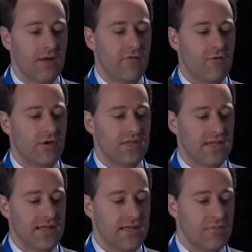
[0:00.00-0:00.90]
for a
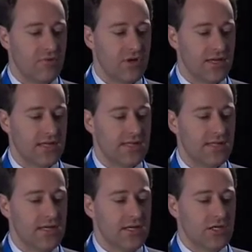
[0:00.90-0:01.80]
10-year
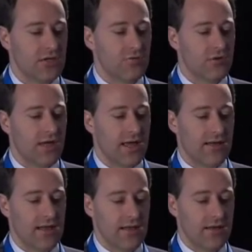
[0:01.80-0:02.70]
predicted to
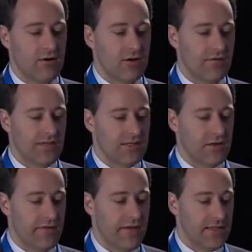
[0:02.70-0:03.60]
get any
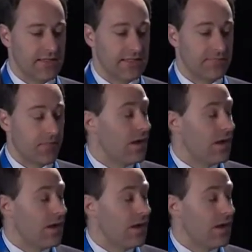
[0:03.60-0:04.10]
cardiovascular events.